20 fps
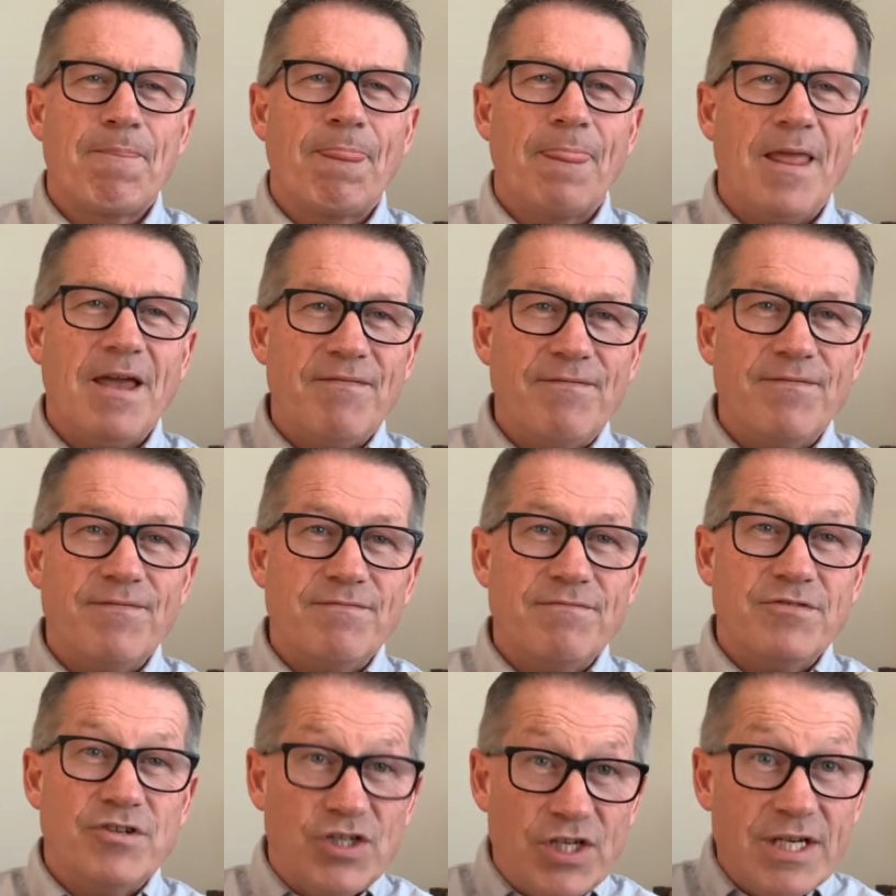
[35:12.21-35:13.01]
if
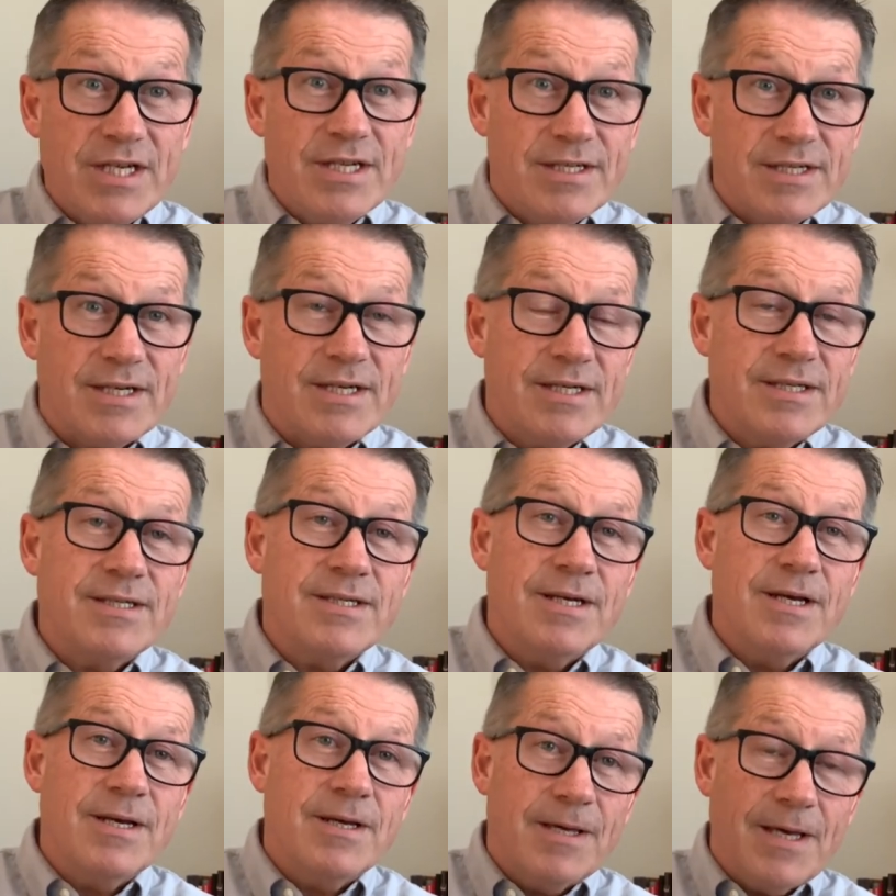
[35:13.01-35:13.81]
Jesus
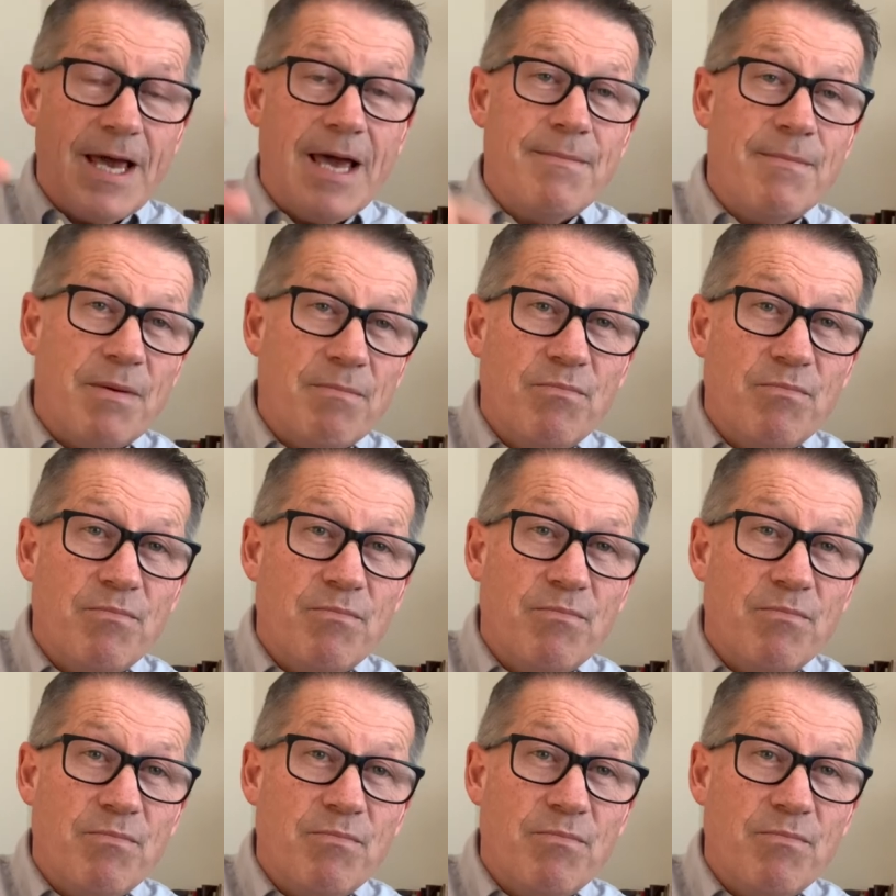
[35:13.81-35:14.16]
came and